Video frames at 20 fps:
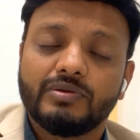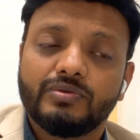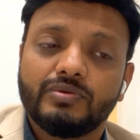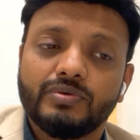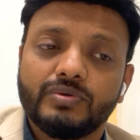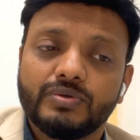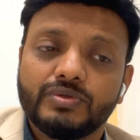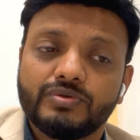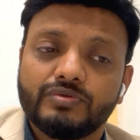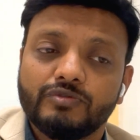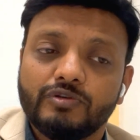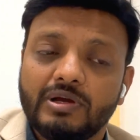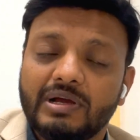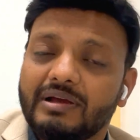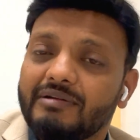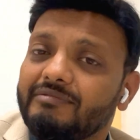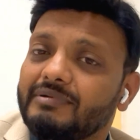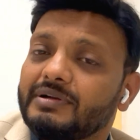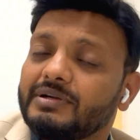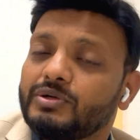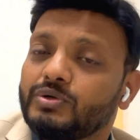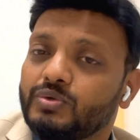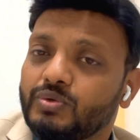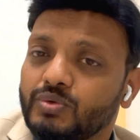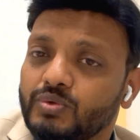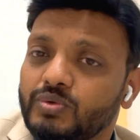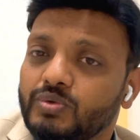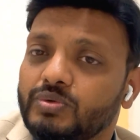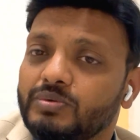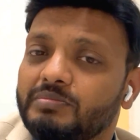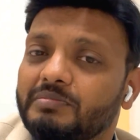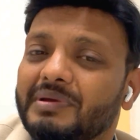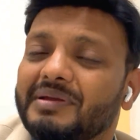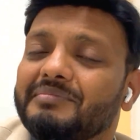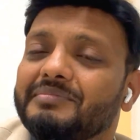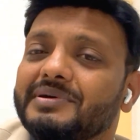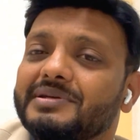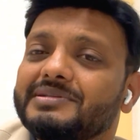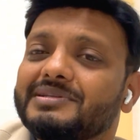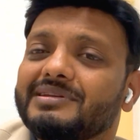those who have two
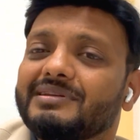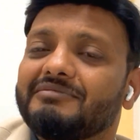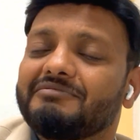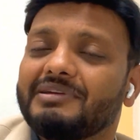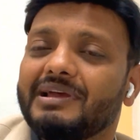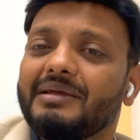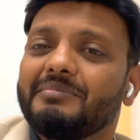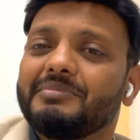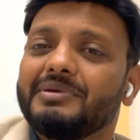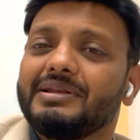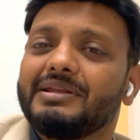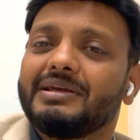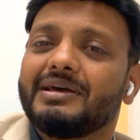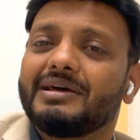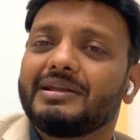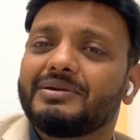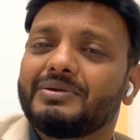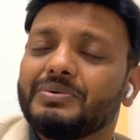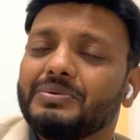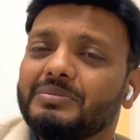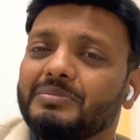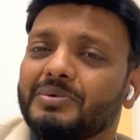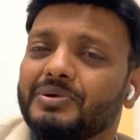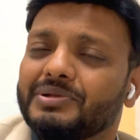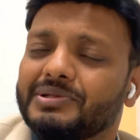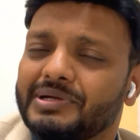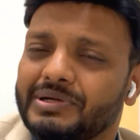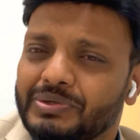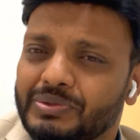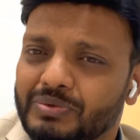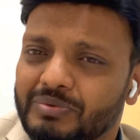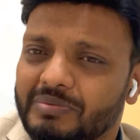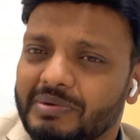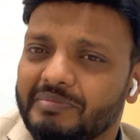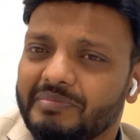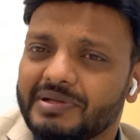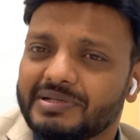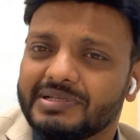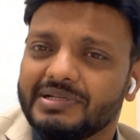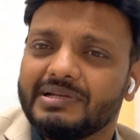members in a family or more than two
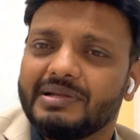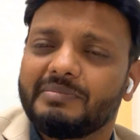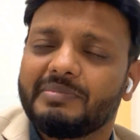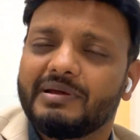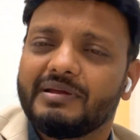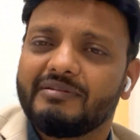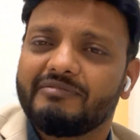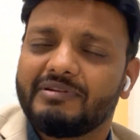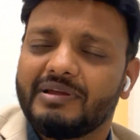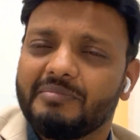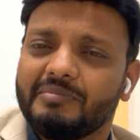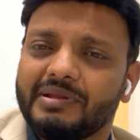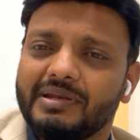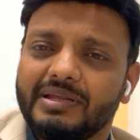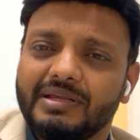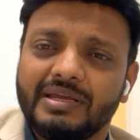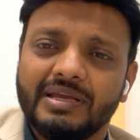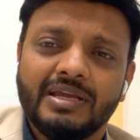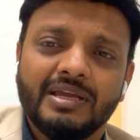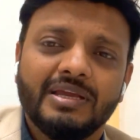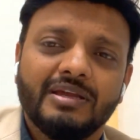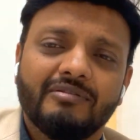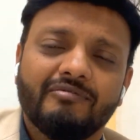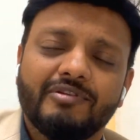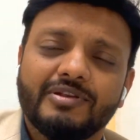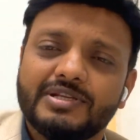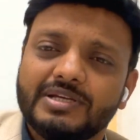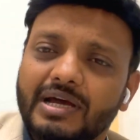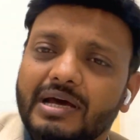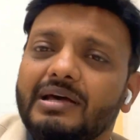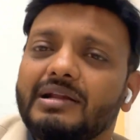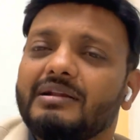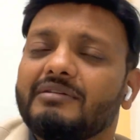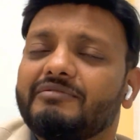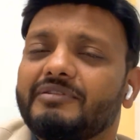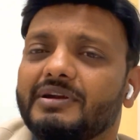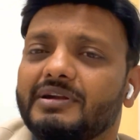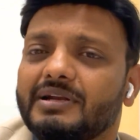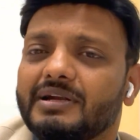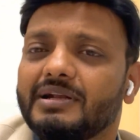members in a family which are
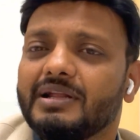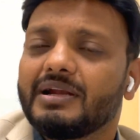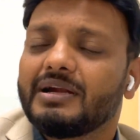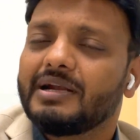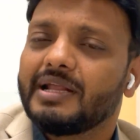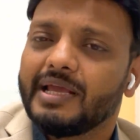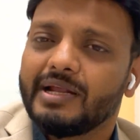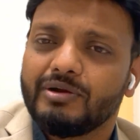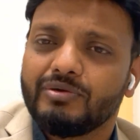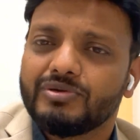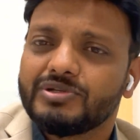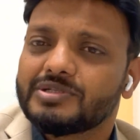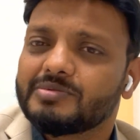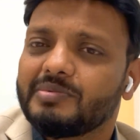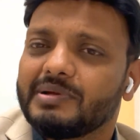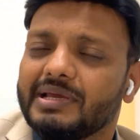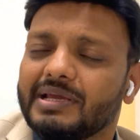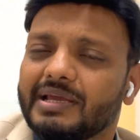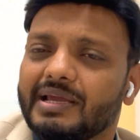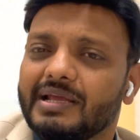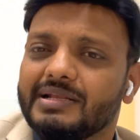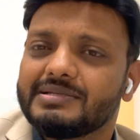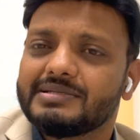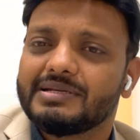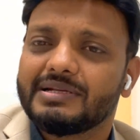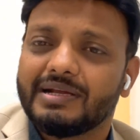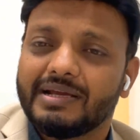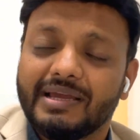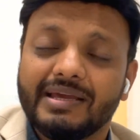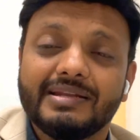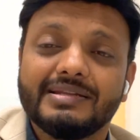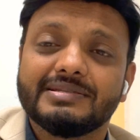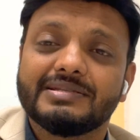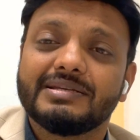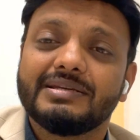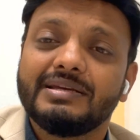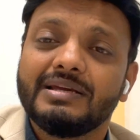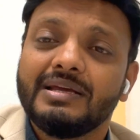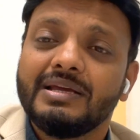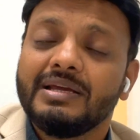affected or diagnosed by a cancer, again is
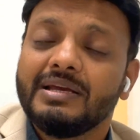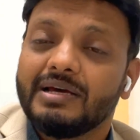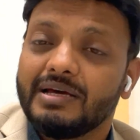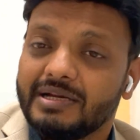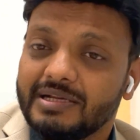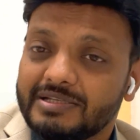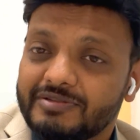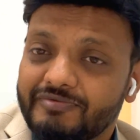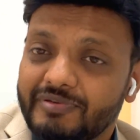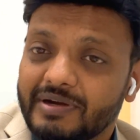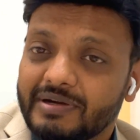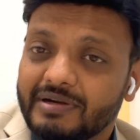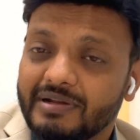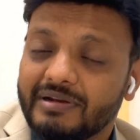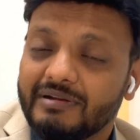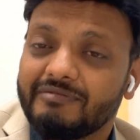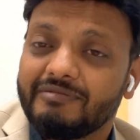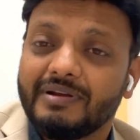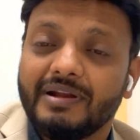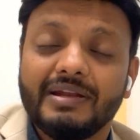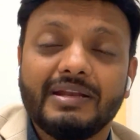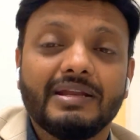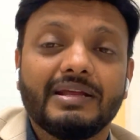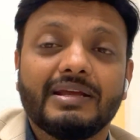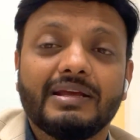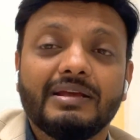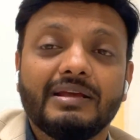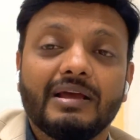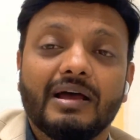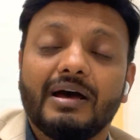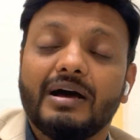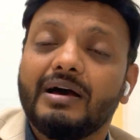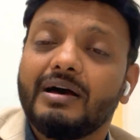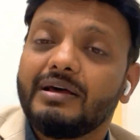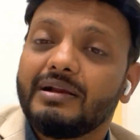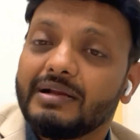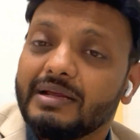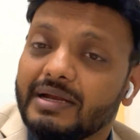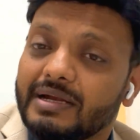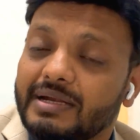a risk factor of running
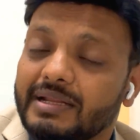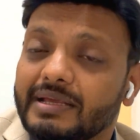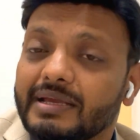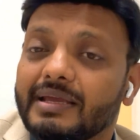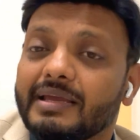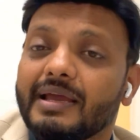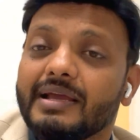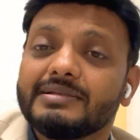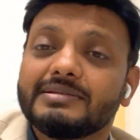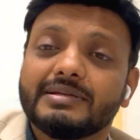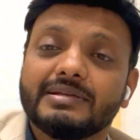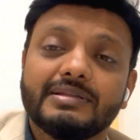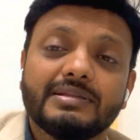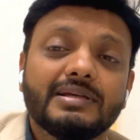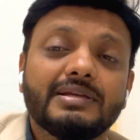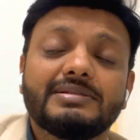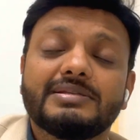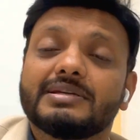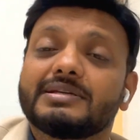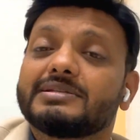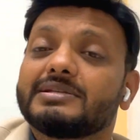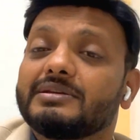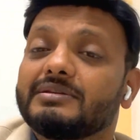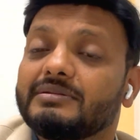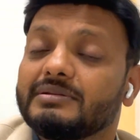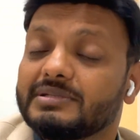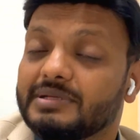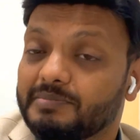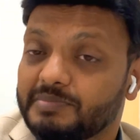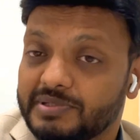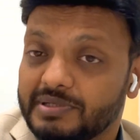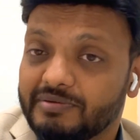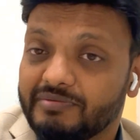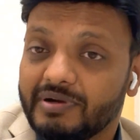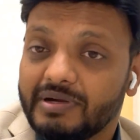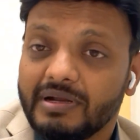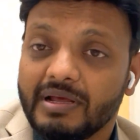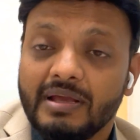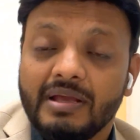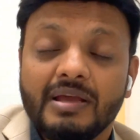or getting a cancer in the
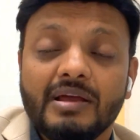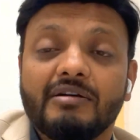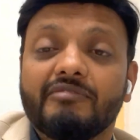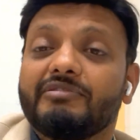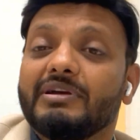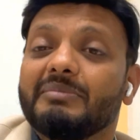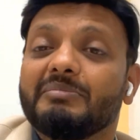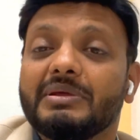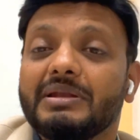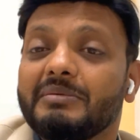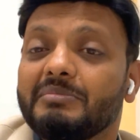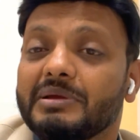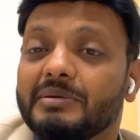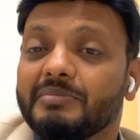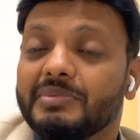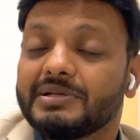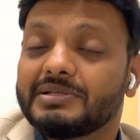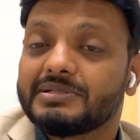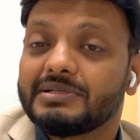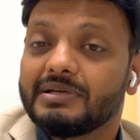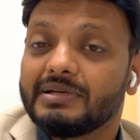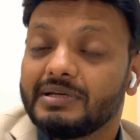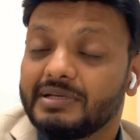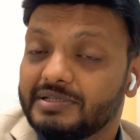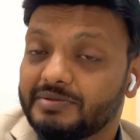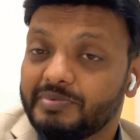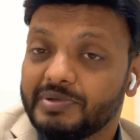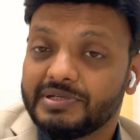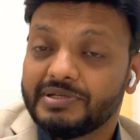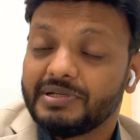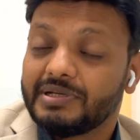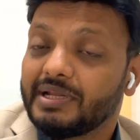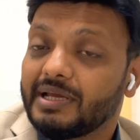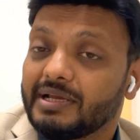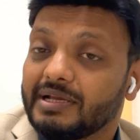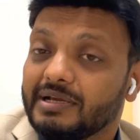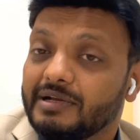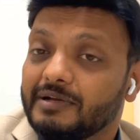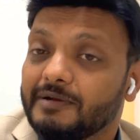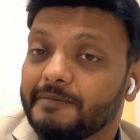subsequent family members, especially like